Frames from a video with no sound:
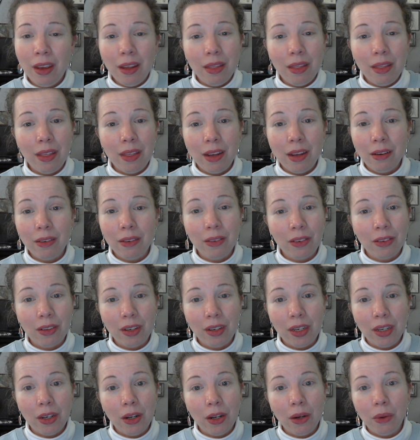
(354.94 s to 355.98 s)

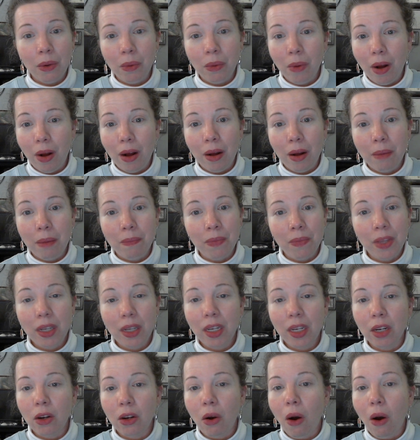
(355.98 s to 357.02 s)
there's
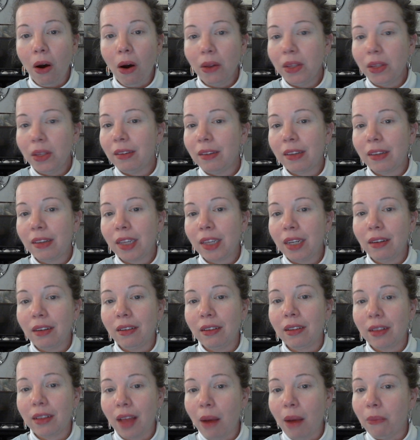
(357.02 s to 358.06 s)
all these
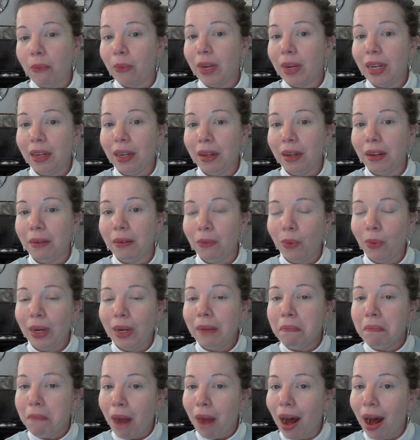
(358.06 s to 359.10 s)
things that we
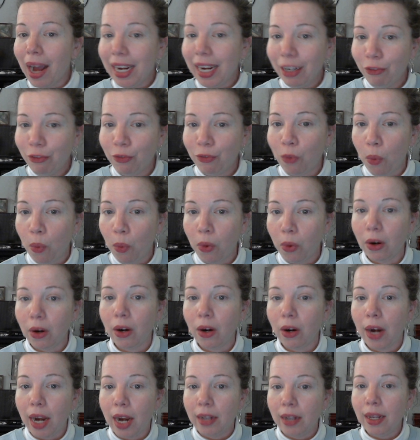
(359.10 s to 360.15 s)
mine
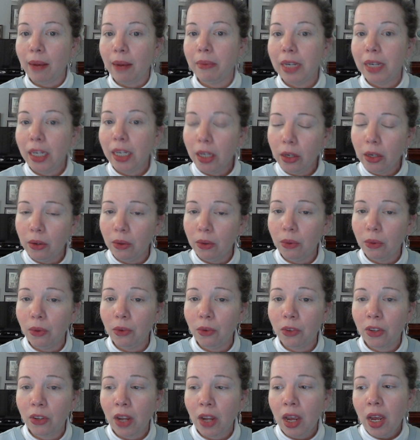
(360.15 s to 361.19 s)
for and that we
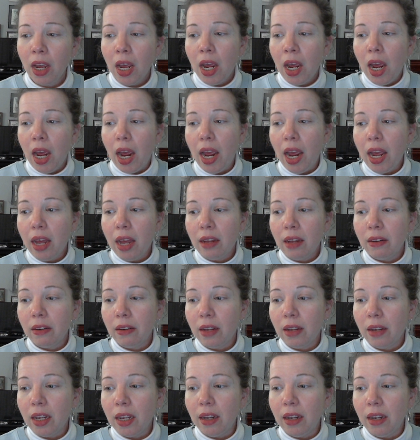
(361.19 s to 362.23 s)
use.
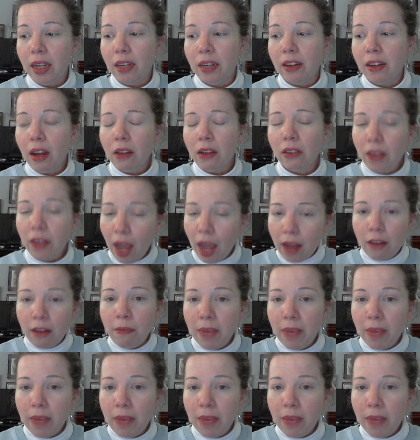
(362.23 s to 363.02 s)
And it does kind of